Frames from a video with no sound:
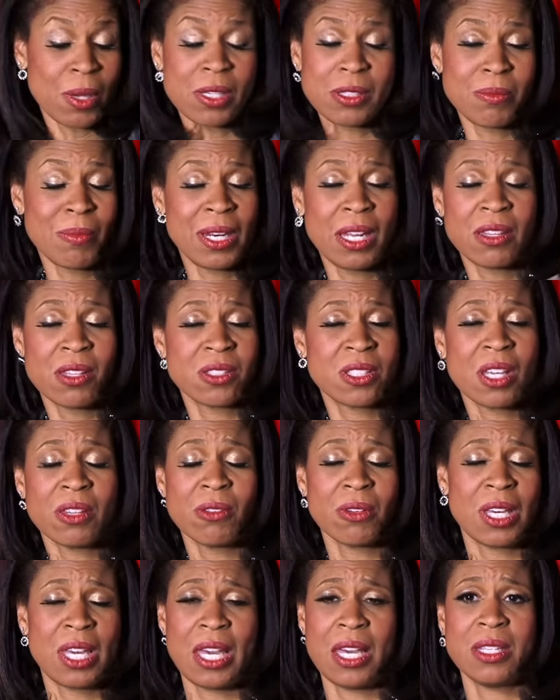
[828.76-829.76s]
well as many of those
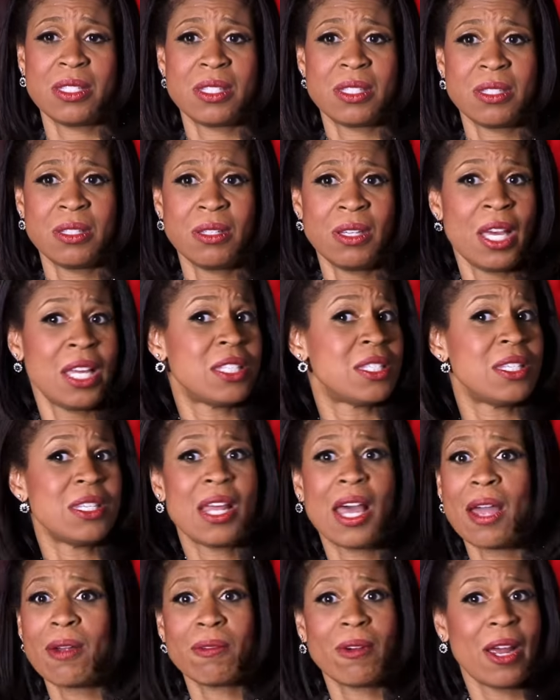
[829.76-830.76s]
other kids. It's
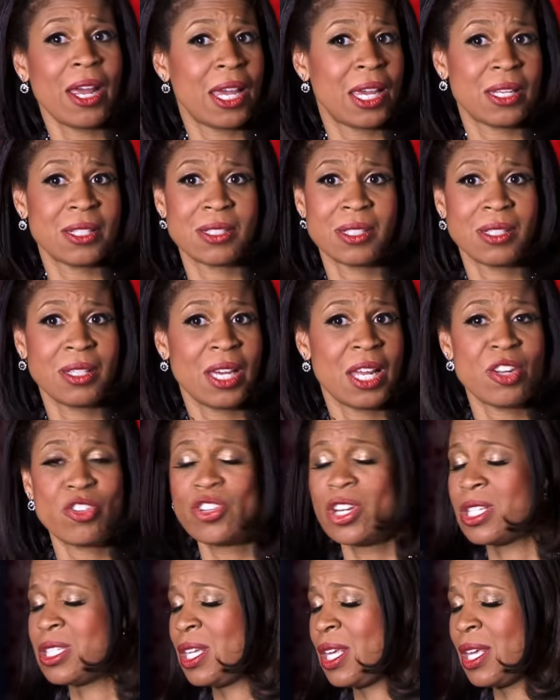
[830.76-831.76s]
not right. It
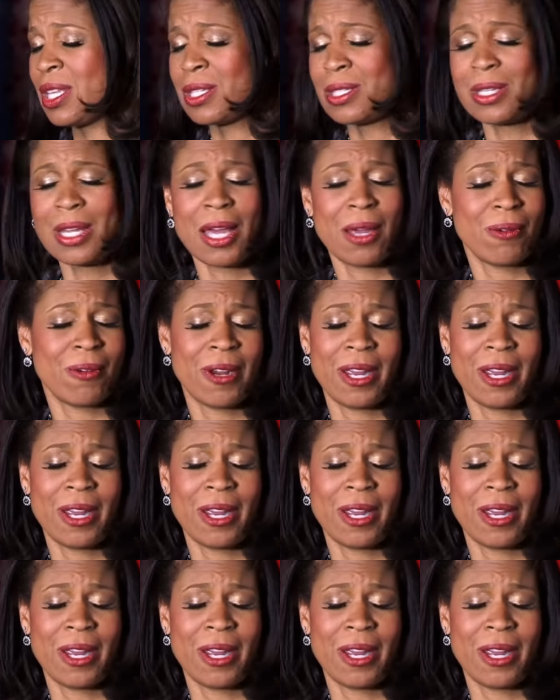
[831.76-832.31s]
just is not